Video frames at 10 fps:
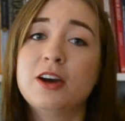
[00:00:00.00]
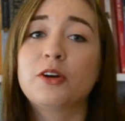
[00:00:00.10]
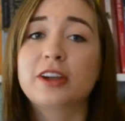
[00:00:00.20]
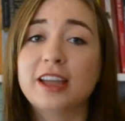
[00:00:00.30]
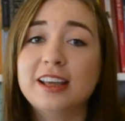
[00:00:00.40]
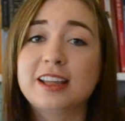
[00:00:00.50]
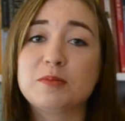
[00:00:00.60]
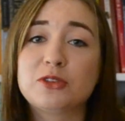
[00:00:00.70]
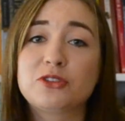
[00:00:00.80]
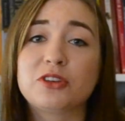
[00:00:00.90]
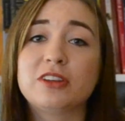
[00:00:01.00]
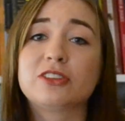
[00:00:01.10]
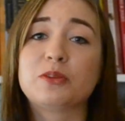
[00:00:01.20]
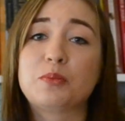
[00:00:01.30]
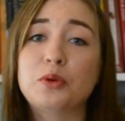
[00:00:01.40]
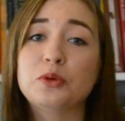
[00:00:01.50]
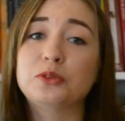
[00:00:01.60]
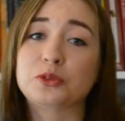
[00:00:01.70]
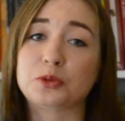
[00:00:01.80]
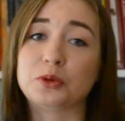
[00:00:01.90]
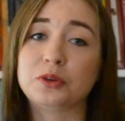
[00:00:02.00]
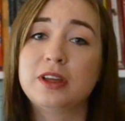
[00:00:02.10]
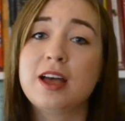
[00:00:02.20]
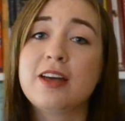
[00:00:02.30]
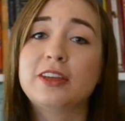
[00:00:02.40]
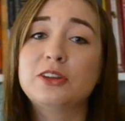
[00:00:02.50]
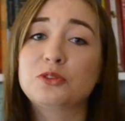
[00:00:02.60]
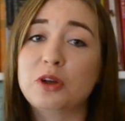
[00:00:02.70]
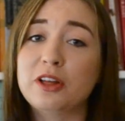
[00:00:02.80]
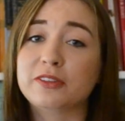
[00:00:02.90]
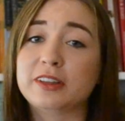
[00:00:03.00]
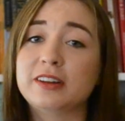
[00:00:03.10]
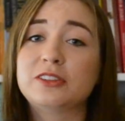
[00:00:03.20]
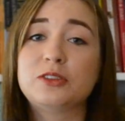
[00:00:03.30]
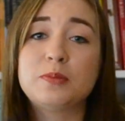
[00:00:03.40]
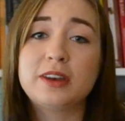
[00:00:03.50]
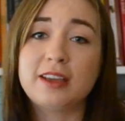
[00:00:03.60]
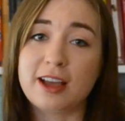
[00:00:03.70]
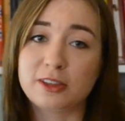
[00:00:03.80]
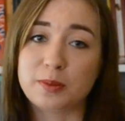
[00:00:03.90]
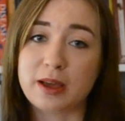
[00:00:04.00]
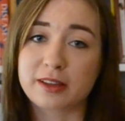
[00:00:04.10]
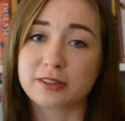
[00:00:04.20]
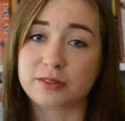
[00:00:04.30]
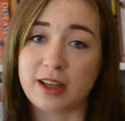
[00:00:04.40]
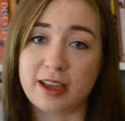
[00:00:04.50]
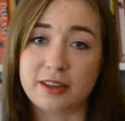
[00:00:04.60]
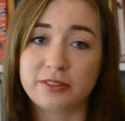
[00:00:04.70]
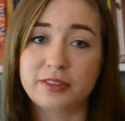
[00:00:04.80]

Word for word: Organic chemistry is an important tool that is relevant to many aspects of life.